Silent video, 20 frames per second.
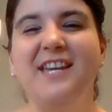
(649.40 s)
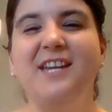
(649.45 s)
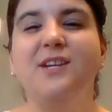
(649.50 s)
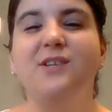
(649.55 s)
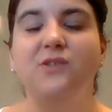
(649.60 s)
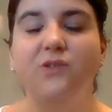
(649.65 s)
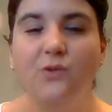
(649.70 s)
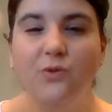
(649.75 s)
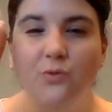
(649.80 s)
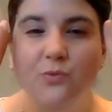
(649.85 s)

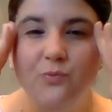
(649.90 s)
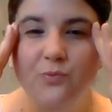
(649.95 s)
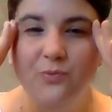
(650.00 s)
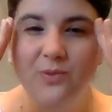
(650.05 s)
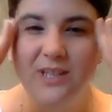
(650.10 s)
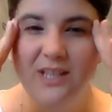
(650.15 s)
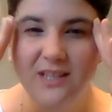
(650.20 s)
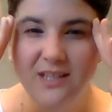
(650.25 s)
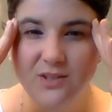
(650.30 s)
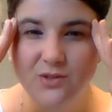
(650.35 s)
So to
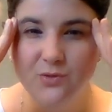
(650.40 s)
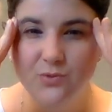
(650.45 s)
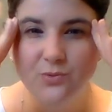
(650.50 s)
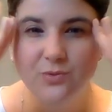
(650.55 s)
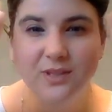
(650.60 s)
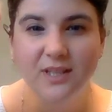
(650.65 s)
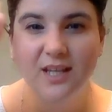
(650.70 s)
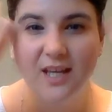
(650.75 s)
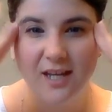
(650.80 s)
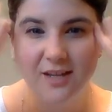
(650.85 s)
really
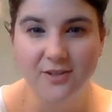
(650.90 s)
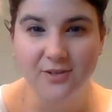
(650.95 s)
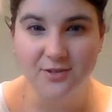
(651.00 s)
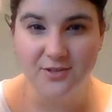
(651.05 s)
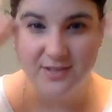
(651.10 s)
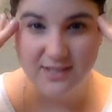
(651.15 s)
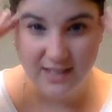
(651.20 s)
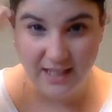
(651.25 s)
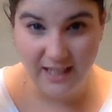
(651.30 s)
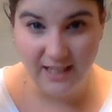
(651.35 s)
truly
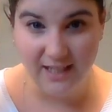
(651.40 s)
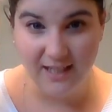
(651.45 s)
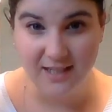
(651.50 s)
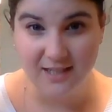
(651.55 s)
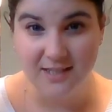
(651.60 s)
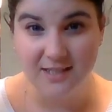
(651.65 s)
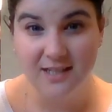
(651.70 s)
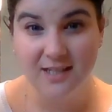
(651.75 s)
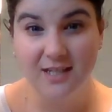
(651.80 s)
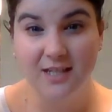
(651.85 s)

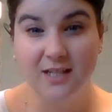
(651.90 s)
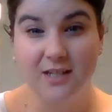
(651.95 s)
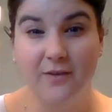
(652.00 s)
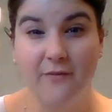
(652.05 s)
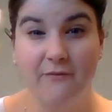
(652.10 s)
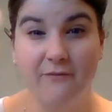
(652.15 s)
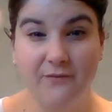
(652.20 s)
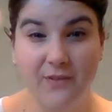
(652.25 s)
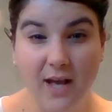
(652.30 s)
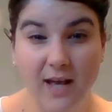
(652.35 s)
understand
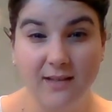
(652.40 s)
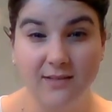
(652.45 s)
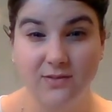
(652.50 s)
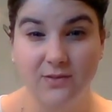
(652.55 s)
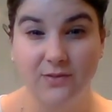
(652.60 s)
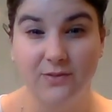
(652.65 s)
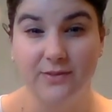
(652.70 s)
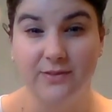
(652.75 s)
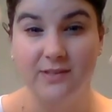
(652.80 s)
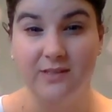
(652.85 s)

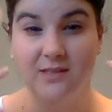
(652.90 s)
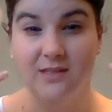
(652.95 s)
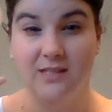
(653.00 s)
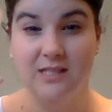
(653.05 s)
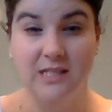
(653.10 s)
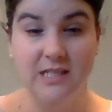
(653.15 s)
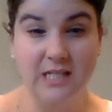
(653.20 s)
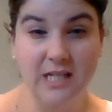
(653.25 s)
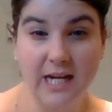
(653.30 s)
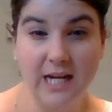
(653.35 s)
fossils
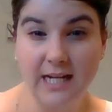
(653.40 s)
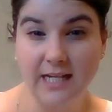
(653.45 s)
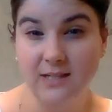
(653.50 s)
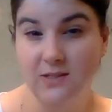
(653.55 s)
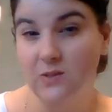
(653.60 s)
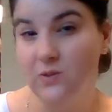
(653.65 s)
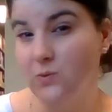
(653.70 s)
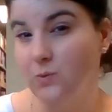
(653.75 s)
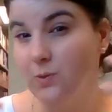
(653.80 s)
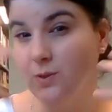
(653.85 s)
and
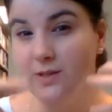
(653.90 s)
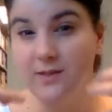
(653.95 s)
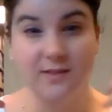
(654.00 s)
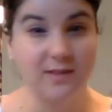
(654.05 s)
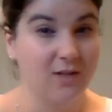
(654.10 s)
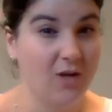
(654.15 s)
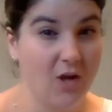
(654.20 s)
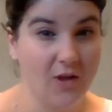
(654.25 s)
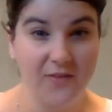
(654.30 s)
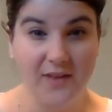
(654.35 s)
dinosaurs and
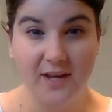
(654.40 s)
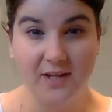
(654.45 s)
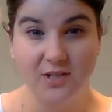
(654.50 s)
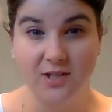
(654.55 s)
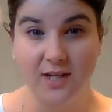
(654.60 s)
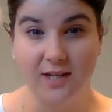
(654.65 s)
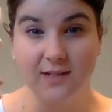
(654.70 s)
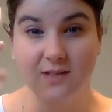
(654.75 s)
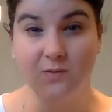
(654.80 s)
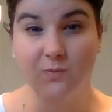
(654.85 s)
all that
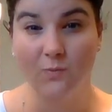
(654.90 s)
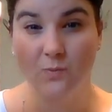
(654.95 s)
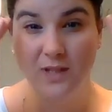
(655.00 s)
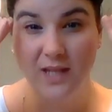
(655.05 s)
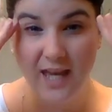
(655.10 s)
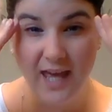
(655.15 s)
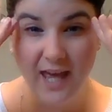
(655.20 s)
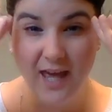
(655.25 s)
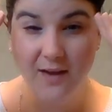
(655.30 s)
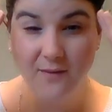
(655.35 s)
jazz, we
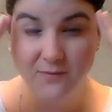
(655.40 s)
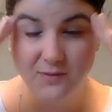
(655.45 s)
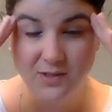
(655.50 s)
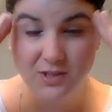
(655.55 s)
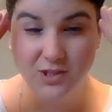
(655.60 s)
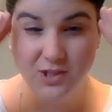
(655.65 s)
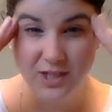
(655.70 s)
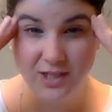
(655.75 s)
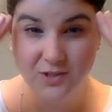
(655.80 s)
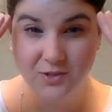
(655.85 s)
have to
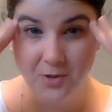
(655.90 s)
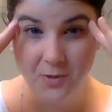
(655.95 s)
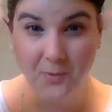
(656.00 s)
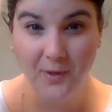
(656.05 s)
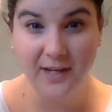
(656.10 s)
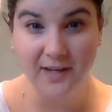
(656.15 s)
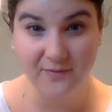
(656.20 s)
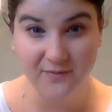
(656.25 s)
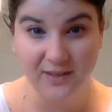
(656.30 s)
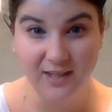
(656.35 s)
change our
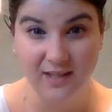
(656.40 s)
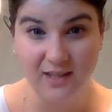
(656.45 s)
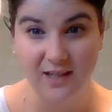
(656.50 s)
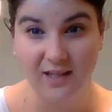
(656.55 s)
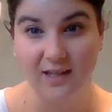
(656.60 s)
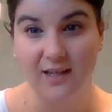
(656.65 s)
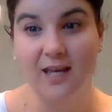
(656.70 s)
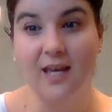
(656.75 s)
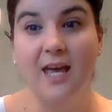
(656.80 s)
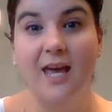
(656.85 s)
way of
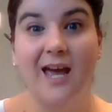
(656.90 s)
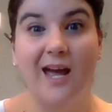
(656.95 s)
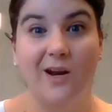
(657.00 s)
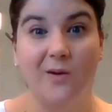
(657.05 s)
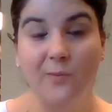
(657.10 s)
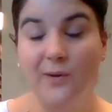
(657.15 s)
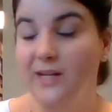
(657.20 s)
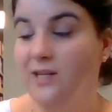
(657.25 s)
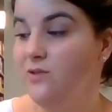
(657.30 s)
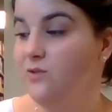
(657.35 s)
thinking. And a
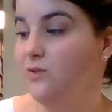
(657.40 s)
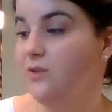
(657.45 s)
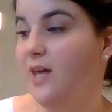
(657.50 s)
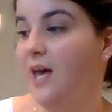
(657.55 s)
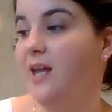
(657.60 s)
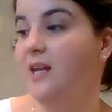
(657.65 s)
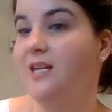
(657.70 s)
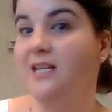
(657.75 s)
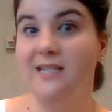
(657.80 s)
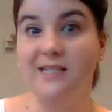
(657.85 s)
way to do
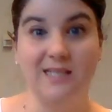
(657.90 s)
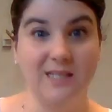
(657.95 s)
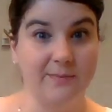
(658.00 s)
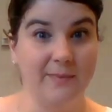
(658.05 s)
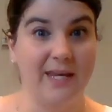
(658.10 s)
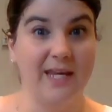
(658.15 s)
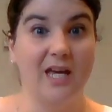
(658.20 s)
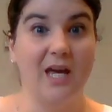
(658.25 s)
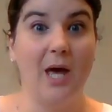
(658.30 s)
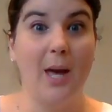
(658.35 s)
that is to
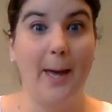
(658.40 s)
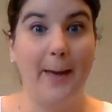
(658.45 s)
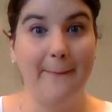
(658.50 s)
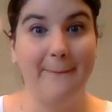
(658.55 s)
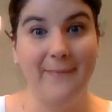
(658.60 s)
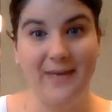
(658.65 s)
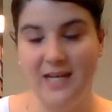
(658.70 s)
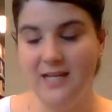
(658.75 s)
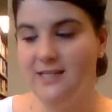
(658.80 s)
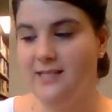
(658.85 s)
make a
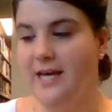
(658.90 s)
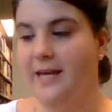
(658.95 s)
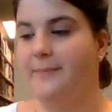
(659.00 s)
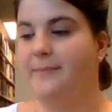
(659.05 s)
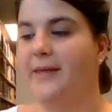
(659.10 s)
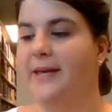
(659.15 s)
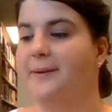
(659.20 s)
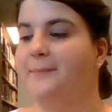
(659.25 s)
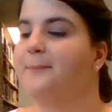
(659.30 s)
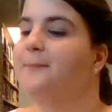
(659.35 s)
big
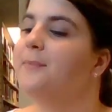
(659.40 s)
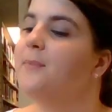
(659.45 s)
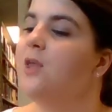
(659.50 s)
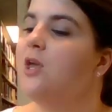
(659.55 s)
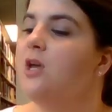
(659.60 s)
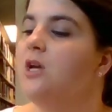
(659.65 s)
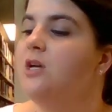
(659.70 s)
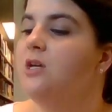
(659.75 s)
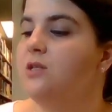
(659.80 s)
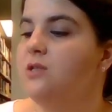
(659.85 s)
timeline.
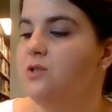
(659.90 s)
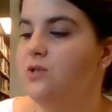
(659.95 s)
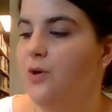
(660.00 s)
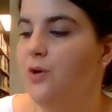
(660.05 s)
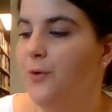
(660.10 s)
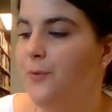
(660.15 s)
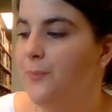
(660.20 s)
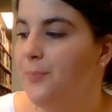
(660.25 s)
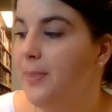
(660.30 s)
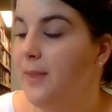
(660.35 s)

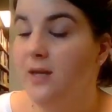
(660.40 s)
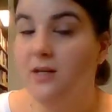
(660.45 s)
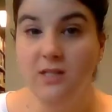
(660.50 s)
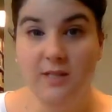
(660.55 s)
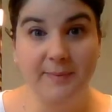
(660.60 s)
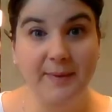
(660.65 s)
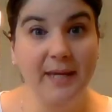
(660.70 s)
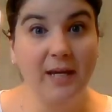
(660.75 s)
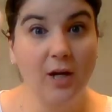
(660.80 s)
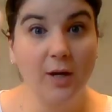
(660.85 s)
So to
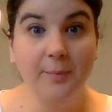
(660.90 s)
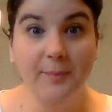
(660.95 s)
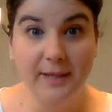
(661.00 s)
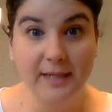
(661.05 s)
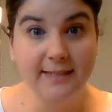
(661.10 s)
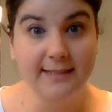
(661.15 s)
make our big